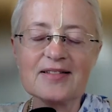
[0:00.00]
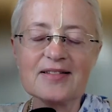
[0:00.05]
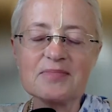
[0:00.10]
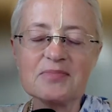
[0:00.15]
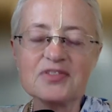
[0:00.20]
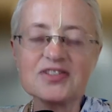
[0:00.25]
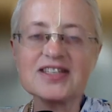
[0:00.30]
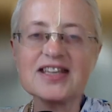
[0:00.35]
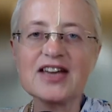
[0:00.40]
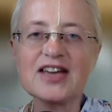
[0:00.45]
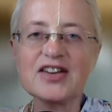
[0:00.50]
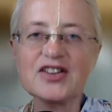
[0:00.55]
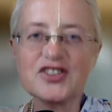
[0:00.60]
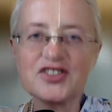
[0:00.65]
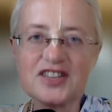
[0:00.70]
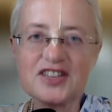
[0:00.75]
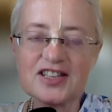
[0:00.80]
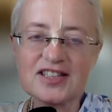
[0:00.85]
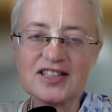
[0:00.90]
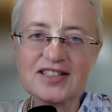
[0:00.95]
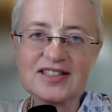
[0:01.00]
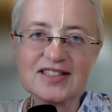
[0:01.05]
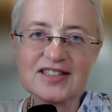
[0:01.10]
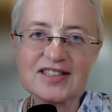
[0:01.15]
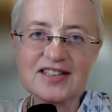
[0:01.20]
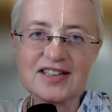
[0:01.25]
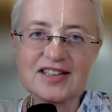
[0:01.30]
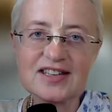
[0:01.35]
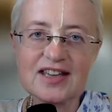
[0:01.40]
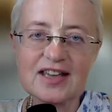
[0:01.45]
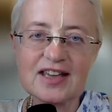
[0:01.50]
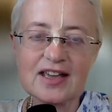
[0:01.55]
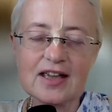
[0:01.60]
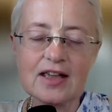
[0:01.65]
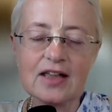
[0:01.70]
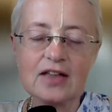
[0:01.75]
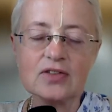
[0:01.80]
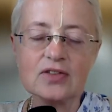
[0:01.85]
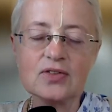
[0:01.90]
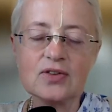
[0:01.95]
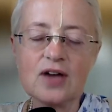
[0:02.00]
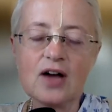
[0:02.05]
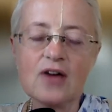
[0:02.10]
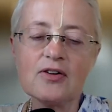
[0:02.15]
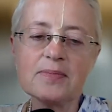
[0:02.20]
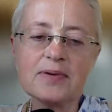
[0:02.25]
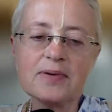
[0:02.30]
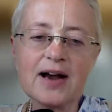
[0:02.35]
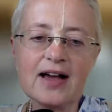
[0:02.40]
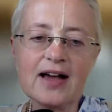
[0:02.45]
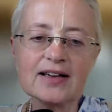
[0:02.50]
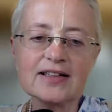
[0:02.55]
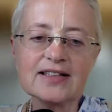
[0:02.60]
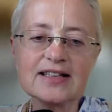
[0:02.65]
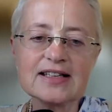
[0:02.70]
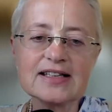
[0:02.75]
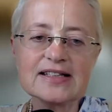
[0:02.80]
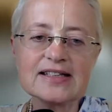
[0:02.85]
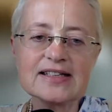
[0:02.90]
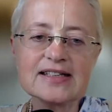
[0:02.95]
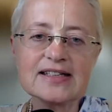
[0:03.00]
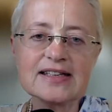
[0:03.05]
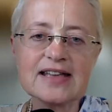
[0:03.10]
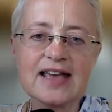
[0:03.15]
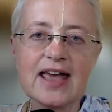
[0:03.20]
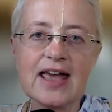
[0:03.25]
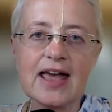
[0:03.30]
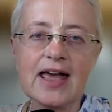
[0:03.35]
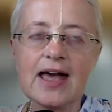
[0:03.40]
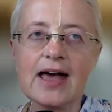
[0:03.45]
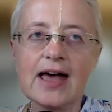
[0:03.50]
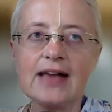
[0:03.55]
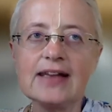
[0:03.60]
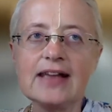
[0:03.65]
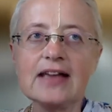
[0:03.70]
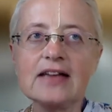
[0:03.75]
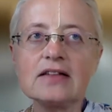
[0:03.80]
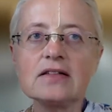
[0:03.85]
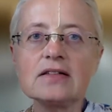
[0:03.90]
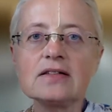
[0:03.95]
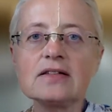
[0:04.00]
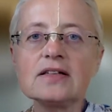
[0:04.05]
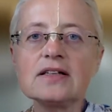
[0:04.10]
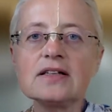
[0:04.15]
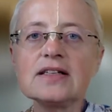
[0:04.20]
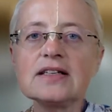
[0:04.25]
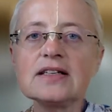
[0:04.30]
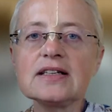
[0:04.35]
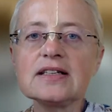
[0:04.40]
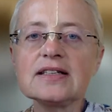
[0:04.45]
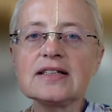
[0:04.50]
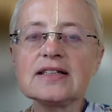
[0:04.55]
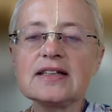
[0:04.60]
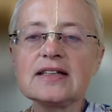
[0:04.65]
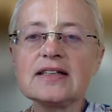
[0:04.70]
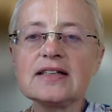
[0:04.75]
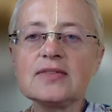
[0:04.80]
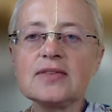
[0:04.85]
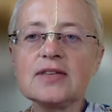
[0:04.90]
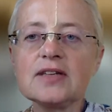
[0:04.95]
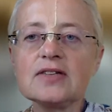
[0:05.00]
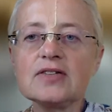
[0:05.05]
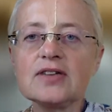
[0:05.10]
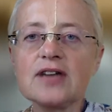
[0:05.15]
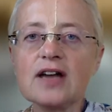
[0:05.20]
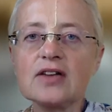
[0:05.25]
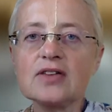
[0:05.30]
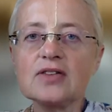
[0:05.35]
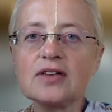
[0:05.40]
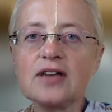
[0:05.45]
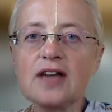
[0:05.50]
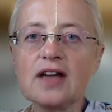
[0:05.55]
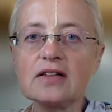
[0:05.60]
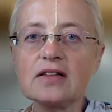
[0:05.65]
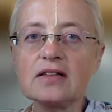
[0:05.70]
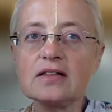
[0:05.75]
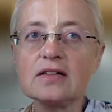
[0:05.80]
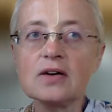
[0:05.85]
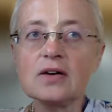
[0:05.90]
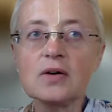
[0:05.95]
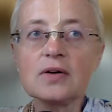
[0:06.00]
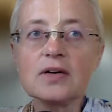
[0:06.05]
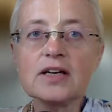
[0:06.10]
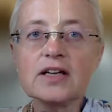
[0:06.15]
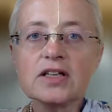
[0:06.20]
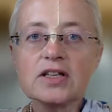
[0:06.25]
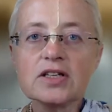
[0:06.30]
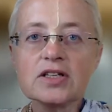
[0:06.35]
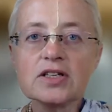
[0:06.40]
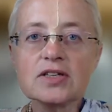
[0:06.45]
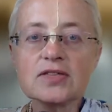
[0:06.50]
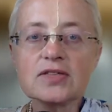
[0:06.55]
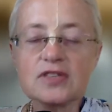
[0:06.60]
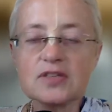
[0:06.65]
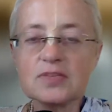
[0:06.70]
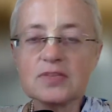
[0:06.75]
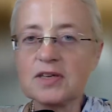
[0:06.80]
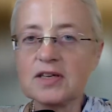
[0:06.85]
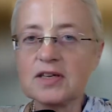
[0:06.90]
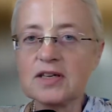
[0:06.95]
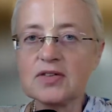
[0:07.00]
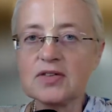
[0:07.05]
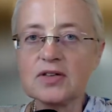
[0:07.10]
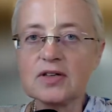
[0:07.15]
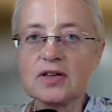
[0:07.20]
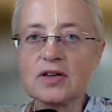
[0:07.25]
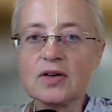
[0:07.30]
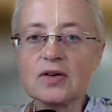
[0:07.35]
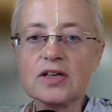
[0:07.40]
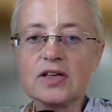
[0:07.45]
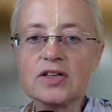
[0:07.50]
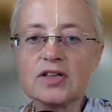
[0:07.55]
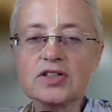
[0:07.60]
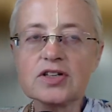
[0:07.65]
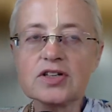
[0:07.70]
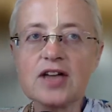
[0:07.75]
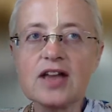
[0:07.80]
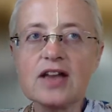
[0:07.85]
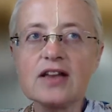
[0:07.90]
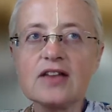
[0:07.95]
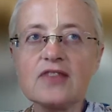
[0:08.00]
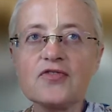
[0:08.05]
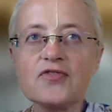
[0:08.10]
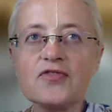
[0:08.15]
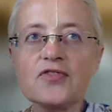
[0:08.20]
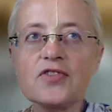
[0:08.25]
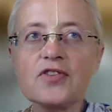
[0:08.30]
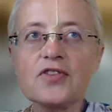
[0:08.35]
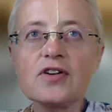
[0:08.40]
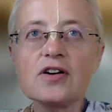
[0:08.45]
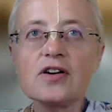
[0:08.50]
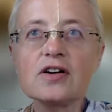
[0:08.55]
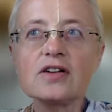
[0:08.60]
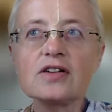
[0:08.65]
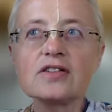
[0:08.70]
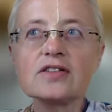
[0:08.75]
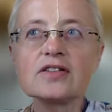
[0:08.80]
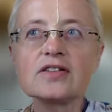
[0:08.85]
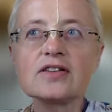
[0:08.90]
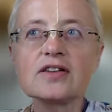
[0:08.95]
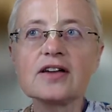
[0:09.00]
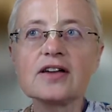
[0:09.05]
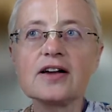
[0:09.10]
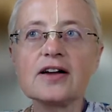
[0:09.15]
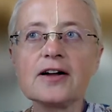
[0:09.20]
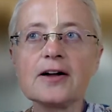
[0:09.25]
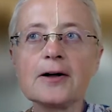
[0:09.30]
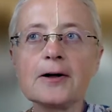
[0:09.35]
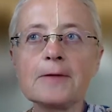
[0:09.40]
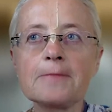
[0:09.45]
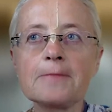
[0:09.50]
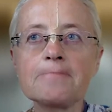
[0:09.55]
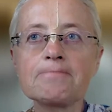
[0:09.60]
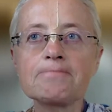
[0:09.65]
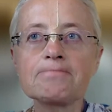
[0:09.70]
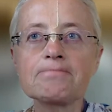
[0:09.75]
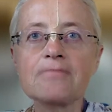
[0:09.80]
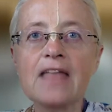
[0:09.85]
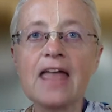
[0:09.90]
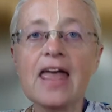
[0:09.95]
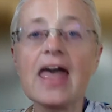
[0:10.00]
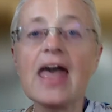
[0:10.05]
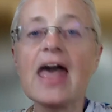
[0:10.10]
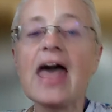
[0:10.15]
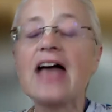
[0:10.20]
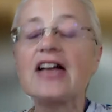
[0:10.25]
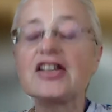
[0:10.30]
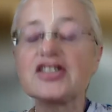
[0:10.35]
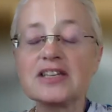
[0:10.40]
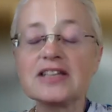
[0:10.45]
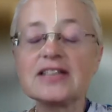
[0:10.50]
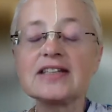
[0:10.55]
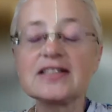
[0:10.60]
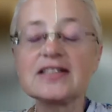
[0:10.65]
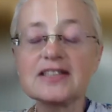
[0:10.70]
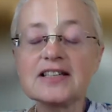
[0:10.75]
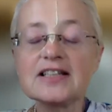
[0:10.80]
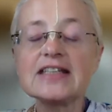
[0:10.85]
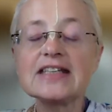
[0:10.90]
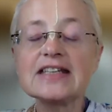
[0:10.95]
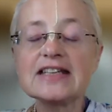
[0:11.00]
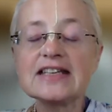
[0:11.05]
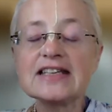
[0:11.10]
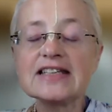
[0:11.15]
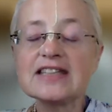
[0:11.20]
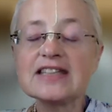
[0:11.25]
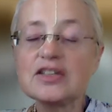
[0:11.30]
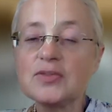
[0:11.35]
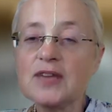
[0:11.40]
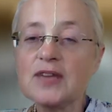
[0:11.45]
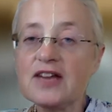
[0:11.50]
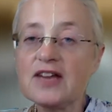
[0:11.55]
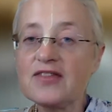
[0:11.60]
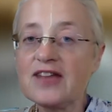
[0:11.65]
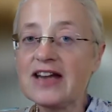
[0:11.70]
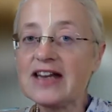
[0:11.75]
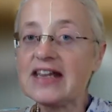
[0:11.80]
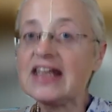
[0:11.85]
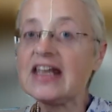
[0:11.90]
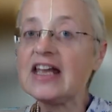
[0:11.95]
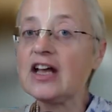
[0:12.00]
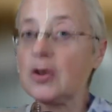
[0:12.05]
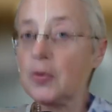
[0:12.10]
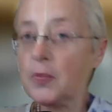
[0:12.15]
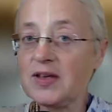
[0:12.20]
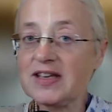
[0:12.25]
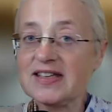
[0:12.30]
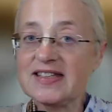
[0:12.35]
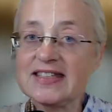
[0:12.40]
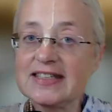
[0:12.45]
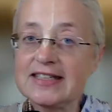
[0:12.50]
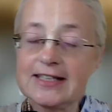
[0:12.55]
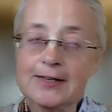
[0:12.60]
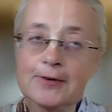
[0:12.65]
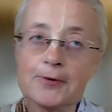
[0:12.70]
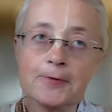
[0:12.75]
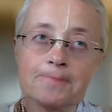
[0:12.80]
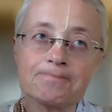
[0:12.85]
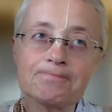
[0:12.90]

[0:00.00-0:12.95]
possessions through our practice. Then the third is that we try to get knowledge, spiritual knowledge. And the fourth, actually the third is that we are very inquisitive.